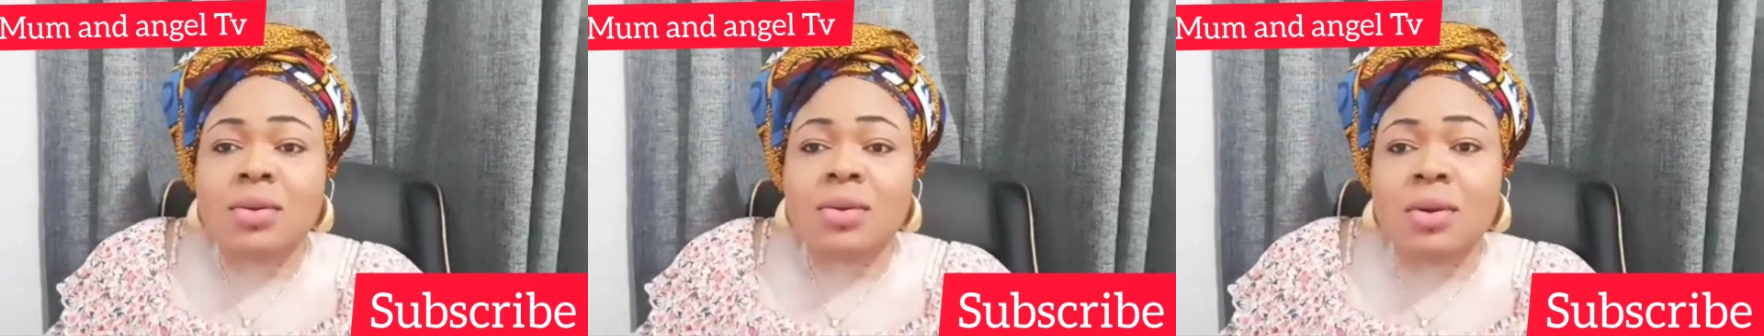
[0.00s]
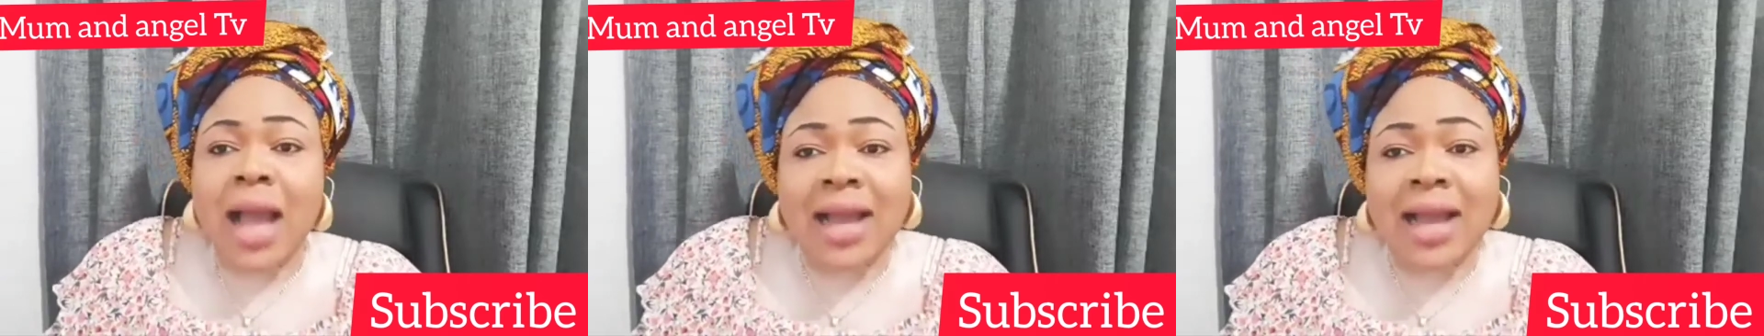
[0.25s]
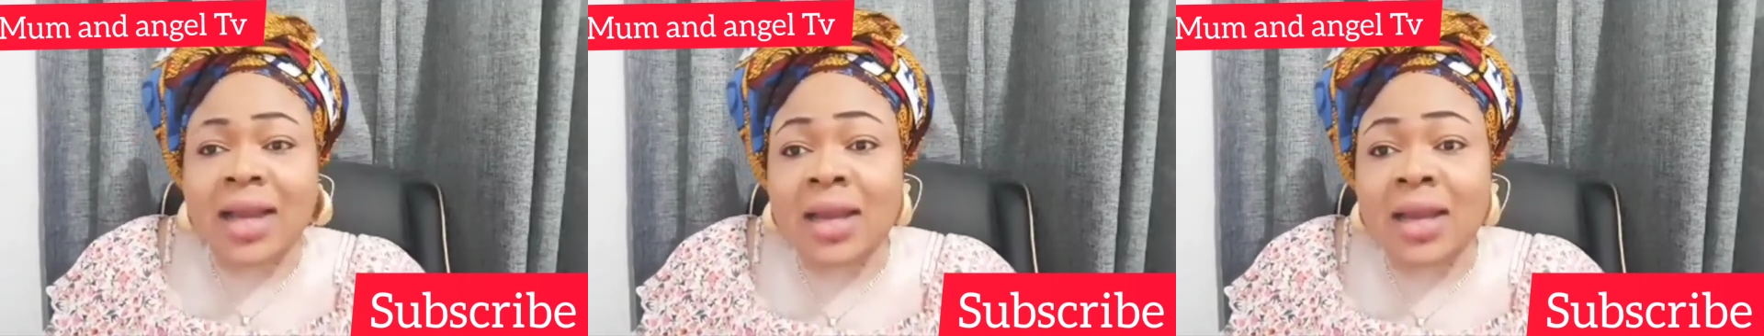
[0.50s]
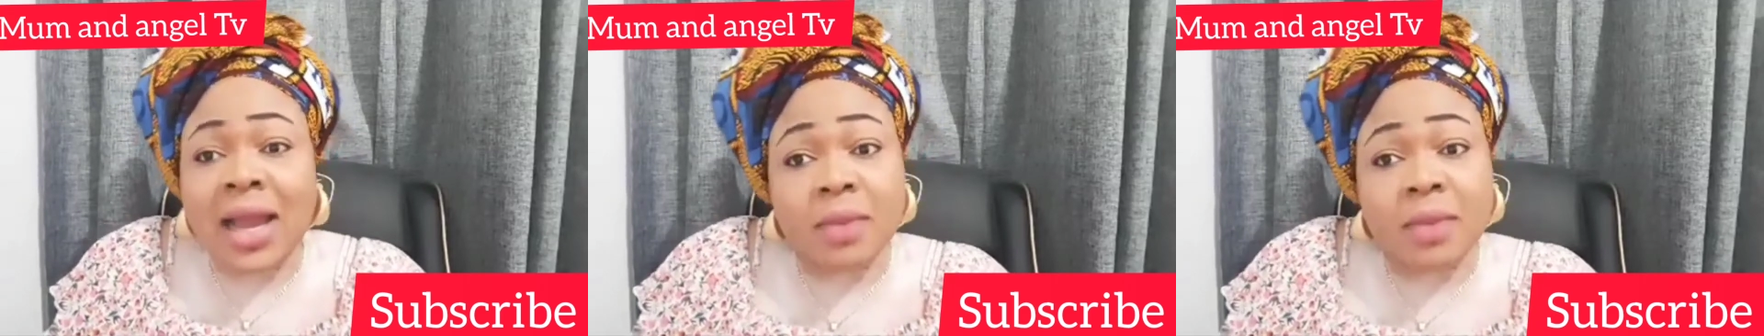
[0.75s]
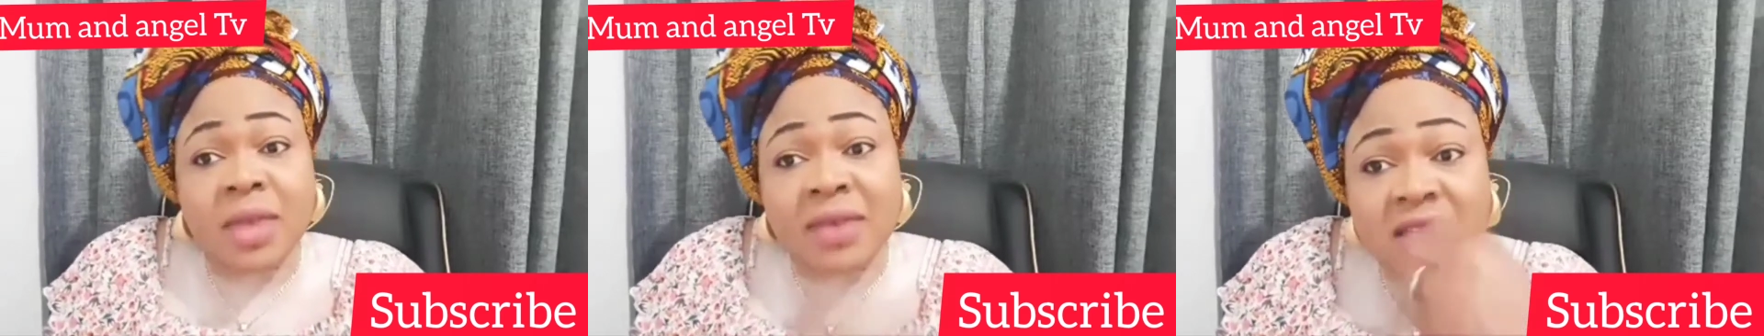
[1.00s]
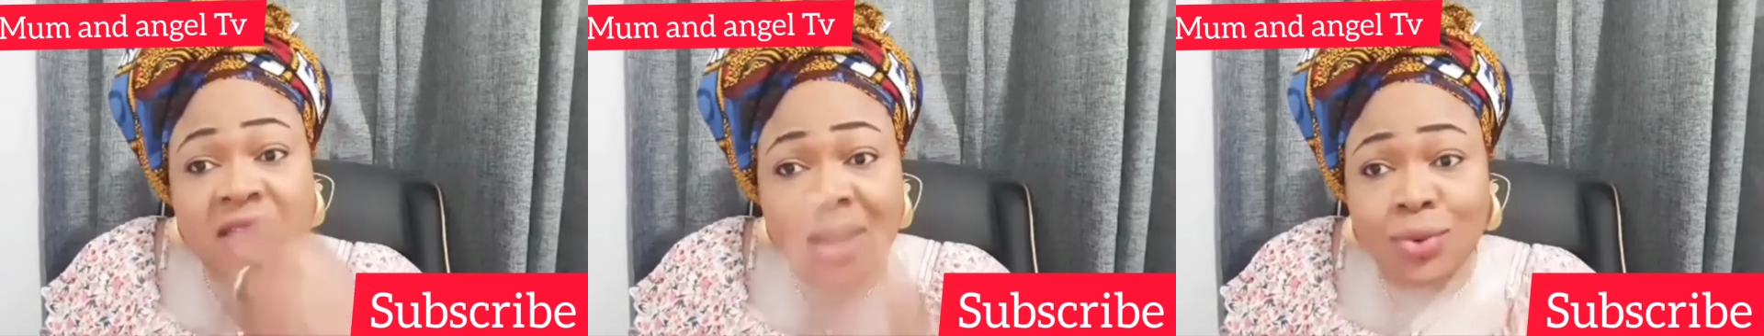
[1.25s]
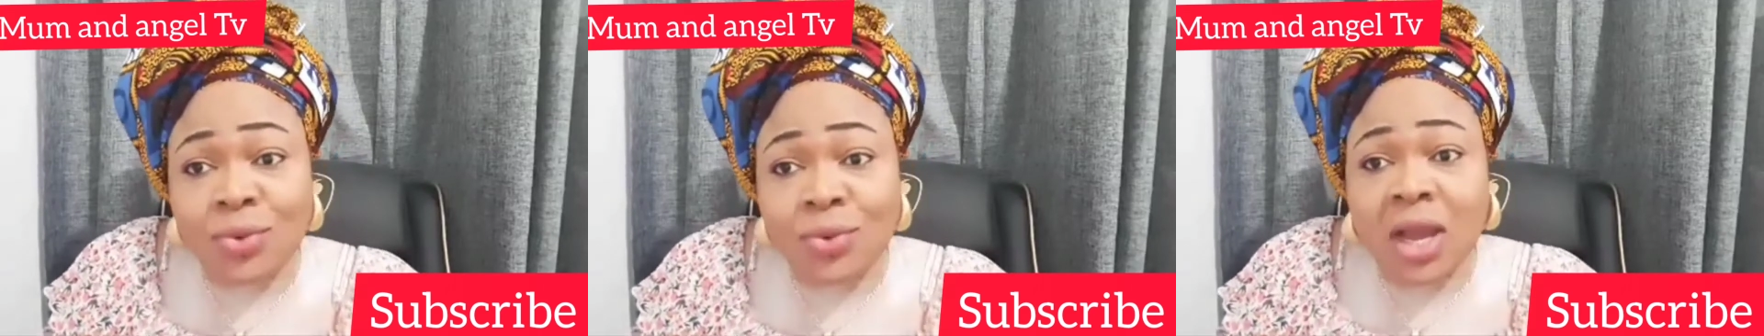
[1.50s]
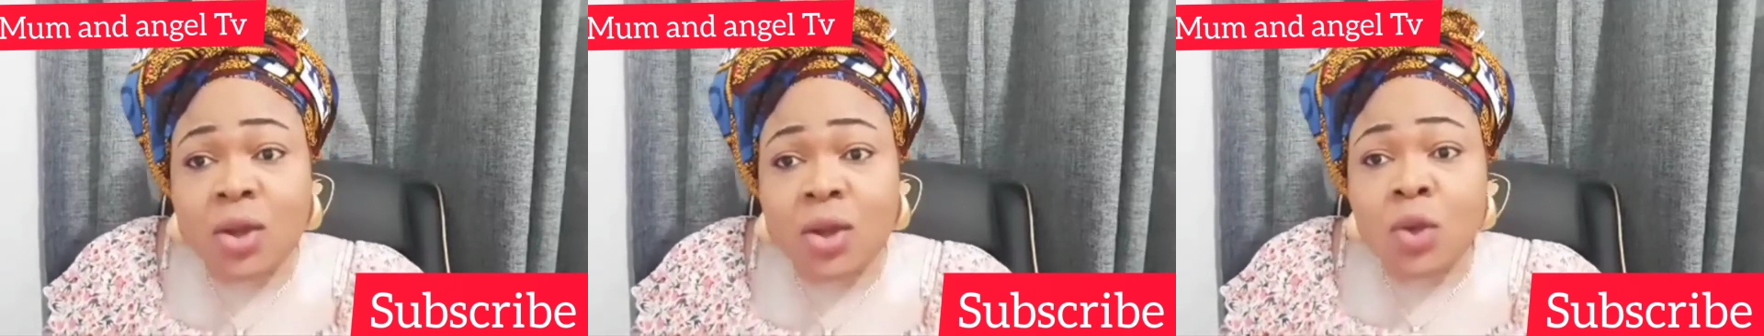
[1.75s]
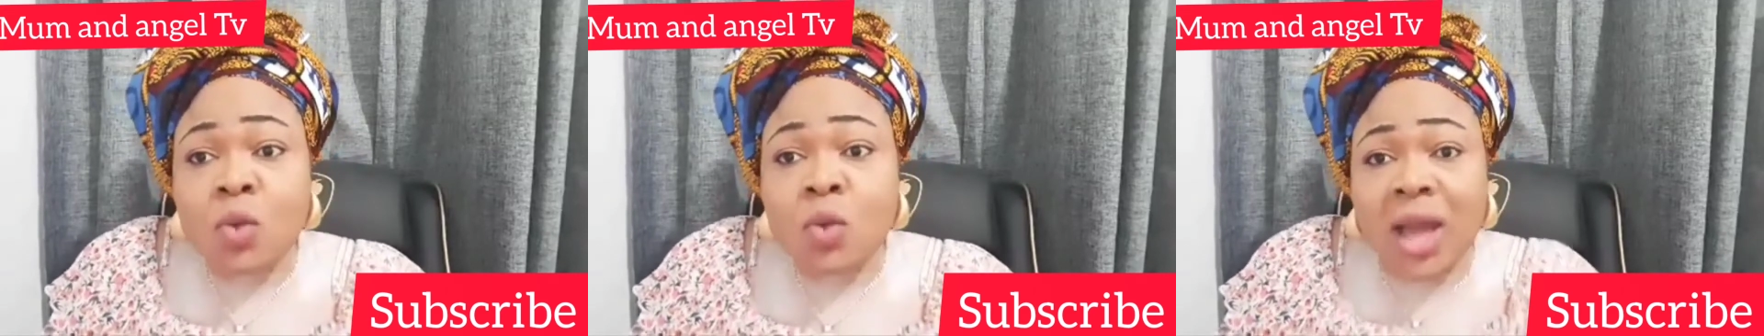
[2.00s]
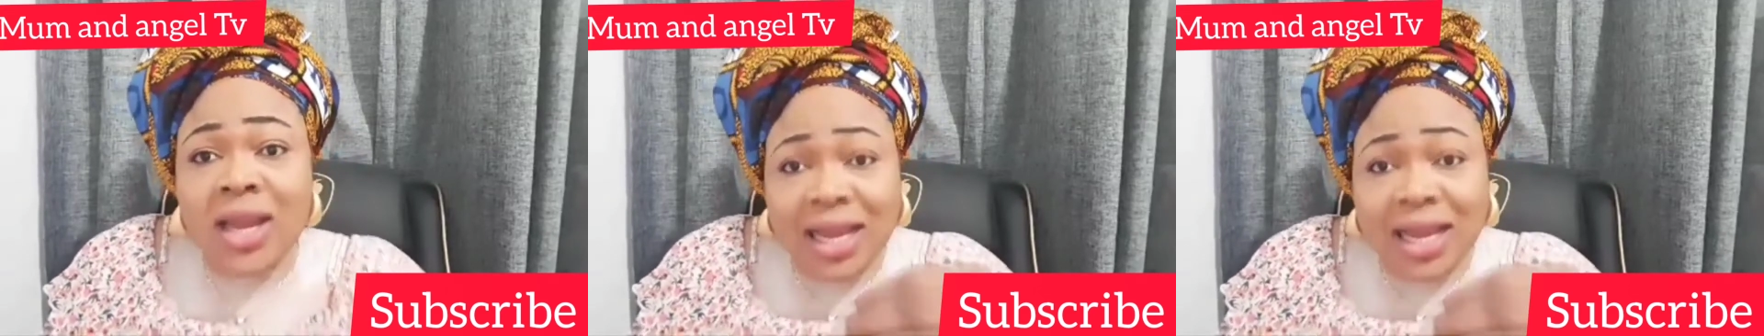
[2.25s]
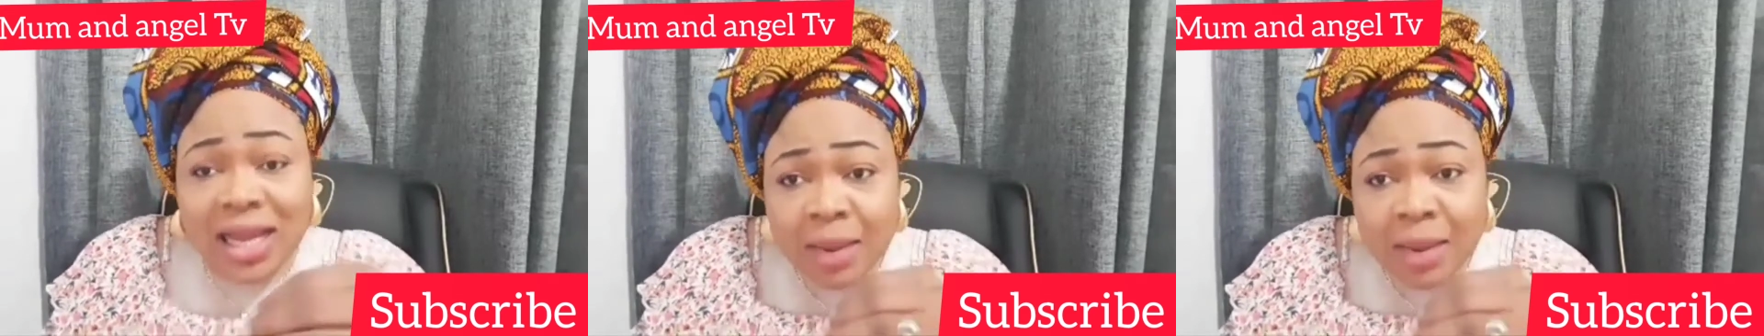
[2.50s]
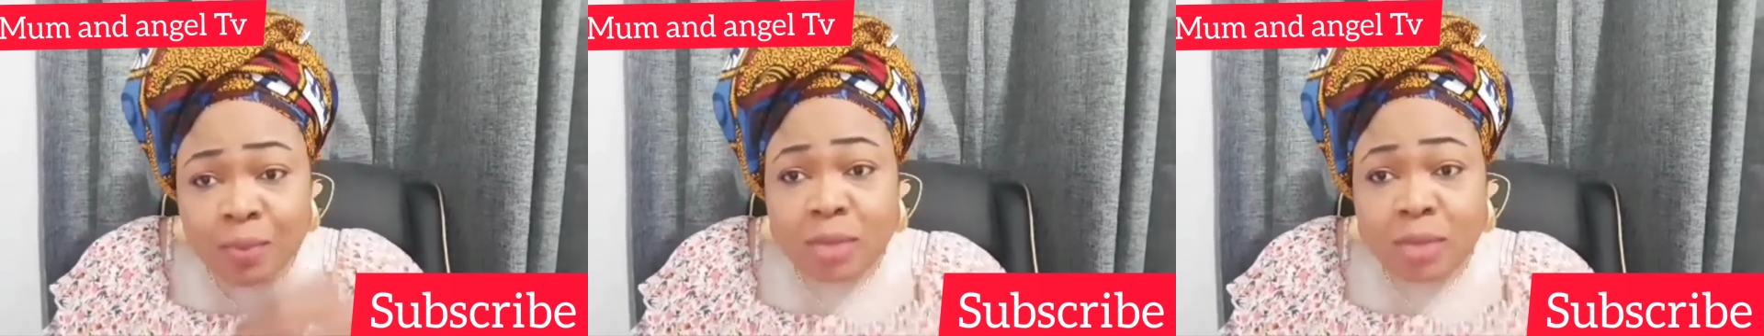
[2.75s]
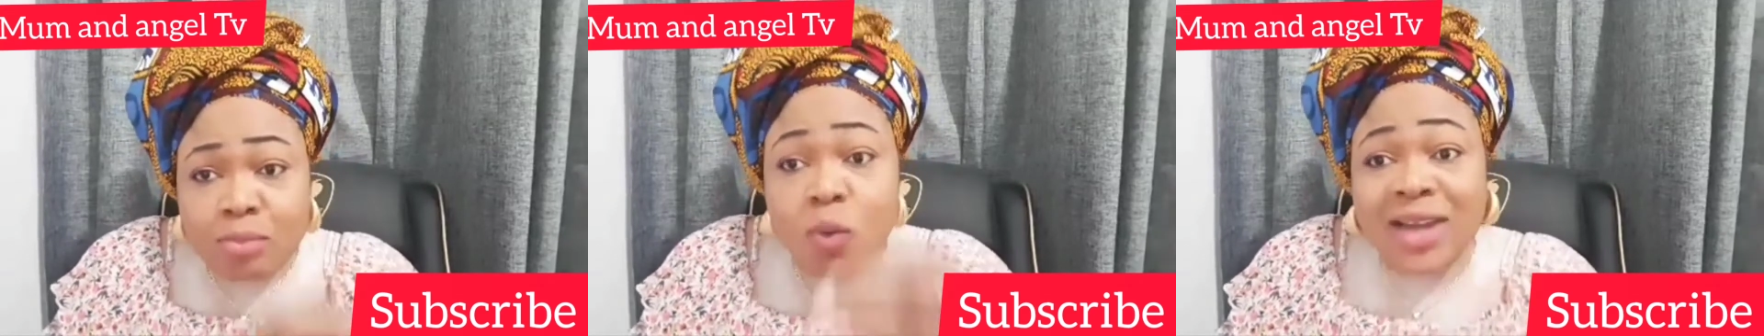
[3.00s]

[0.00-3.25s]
I get a young Miamata when we are. When I get him with Boo,